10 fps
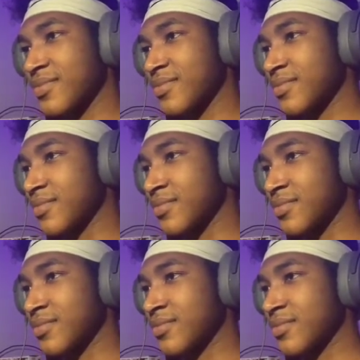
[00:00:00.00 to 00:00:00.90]

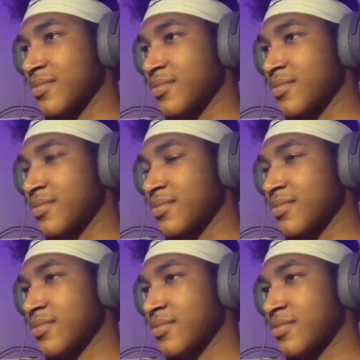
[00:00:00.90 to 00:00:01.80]

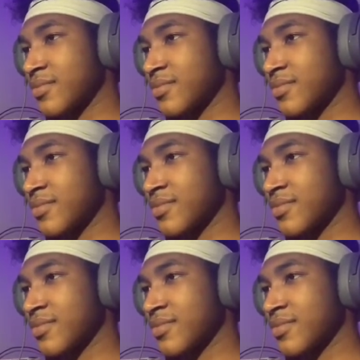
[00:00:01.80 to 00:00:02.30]
[no speech]